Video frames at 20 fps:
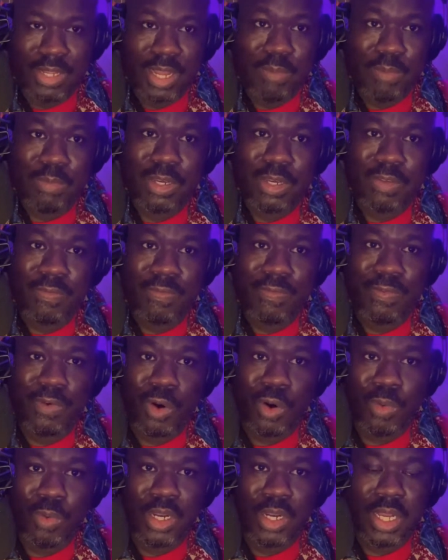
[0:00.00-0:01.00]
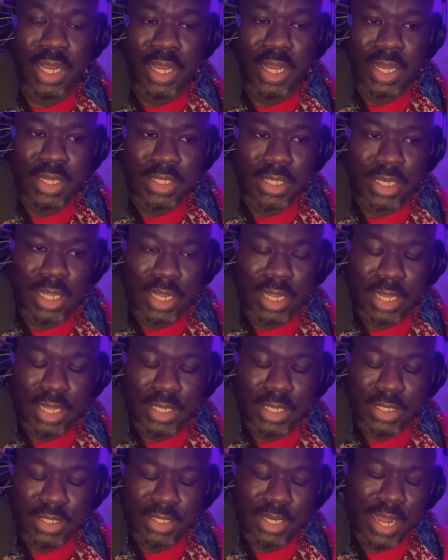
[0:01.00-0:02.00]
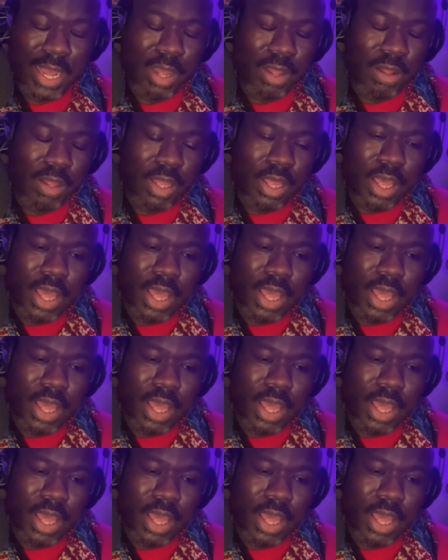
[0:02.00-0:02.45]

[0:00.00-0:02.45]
I'm looking forward to getting into now.